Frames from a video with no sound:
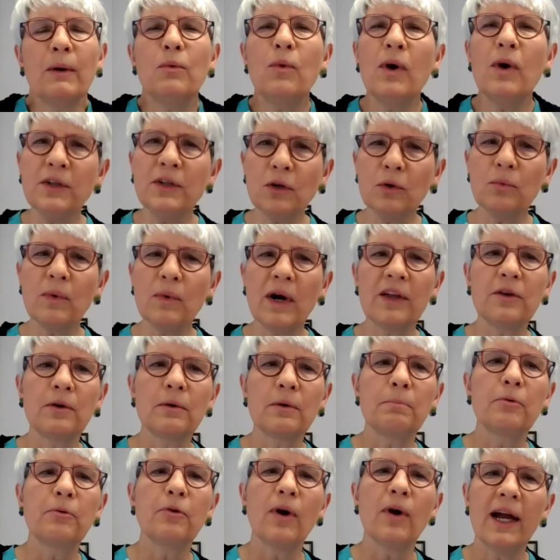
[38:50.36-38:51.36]
wonder
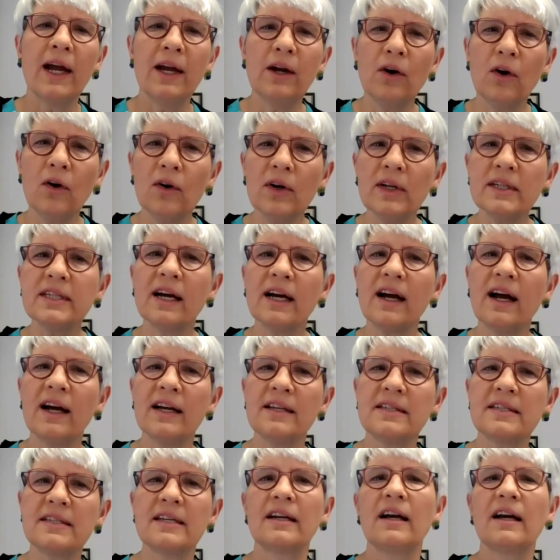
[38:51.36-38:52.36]
whether
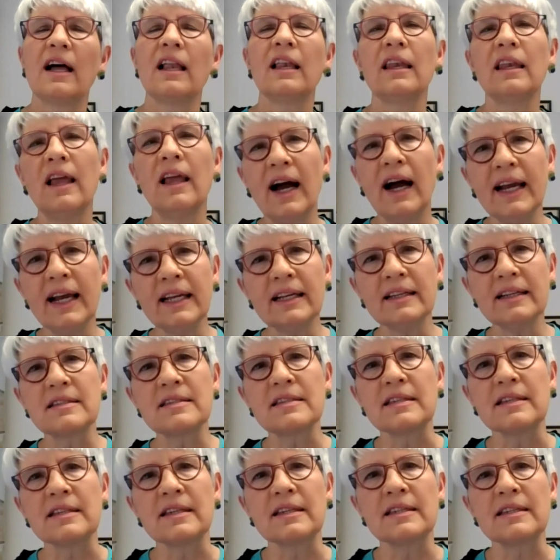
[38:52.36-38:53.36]
prioritizing
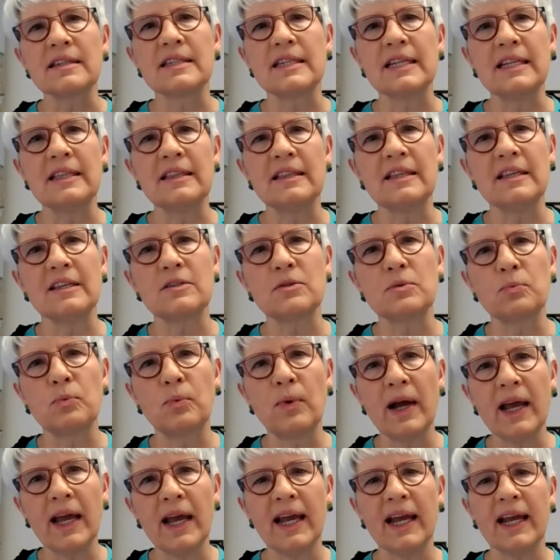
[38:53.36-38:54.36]
alliances in this
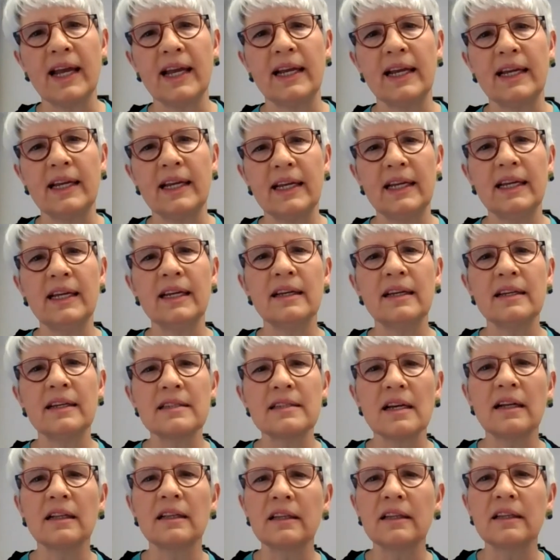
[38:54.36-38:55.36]
way
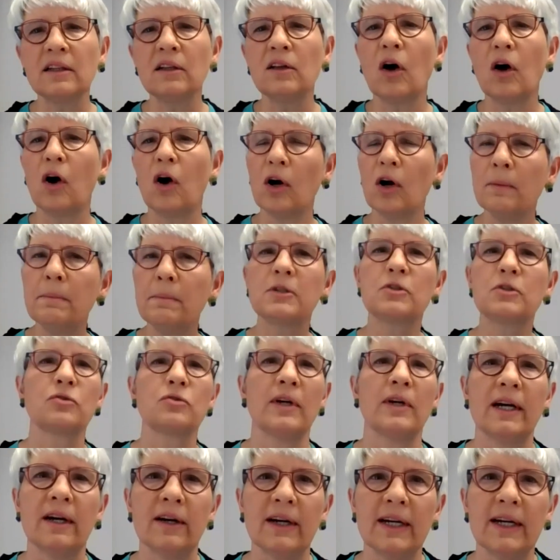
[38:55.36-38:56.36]
is a little
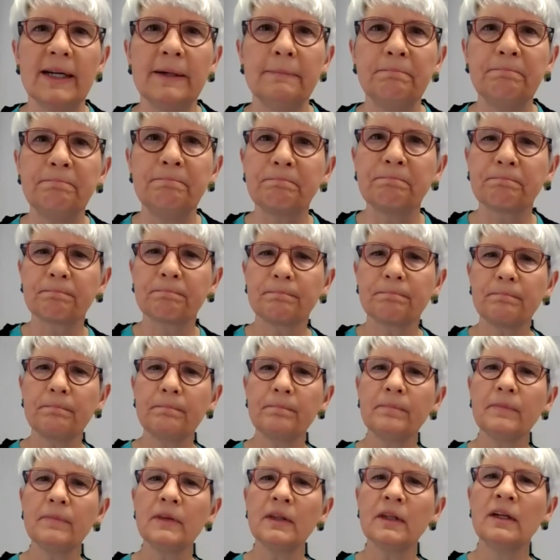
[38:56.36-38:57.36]
arbitrary.
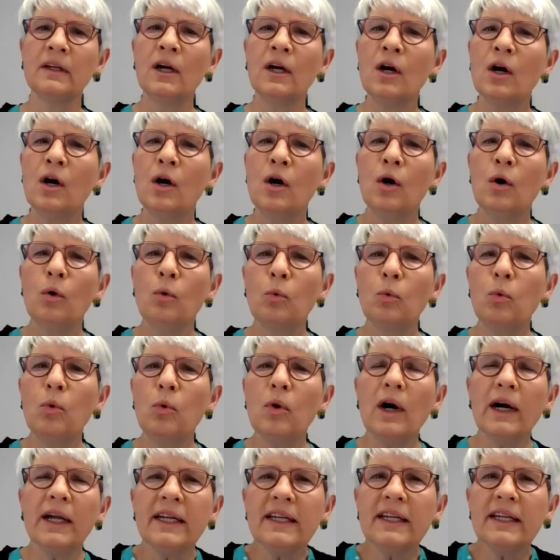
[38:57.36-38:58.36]

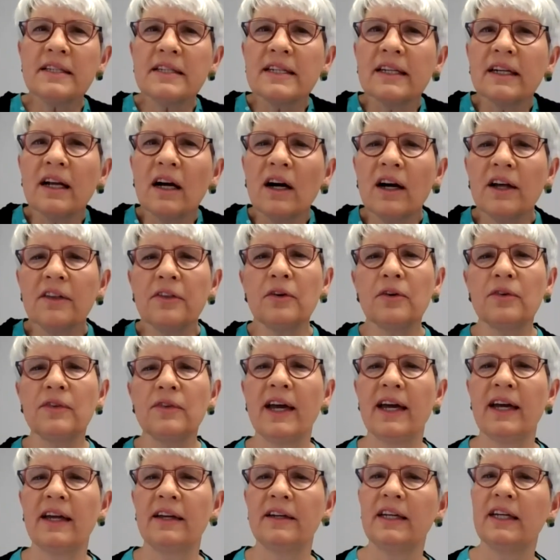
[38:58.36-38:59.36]
What is it other
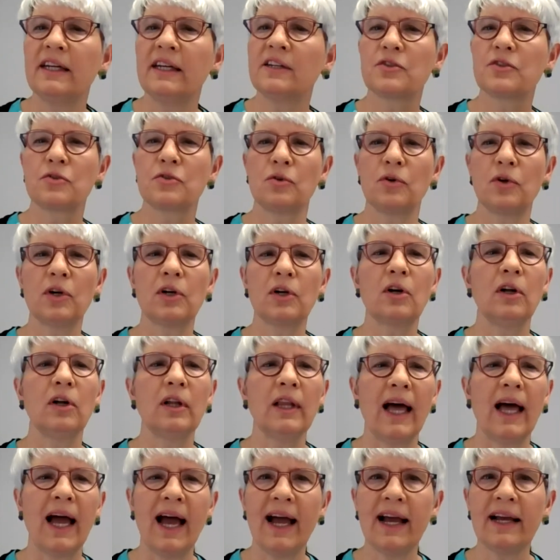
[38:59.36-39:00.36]
than
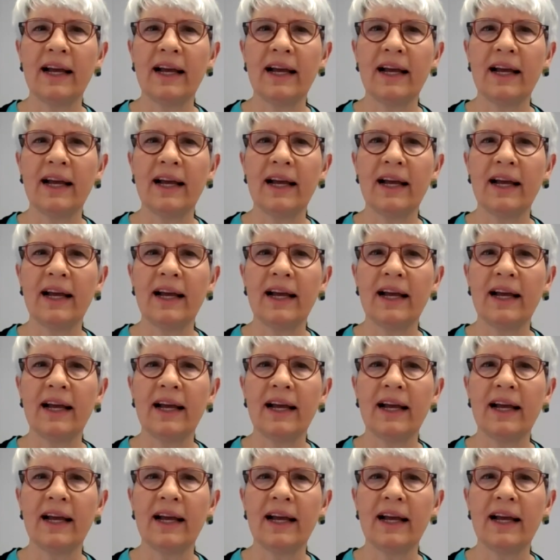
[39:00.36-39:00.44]
historical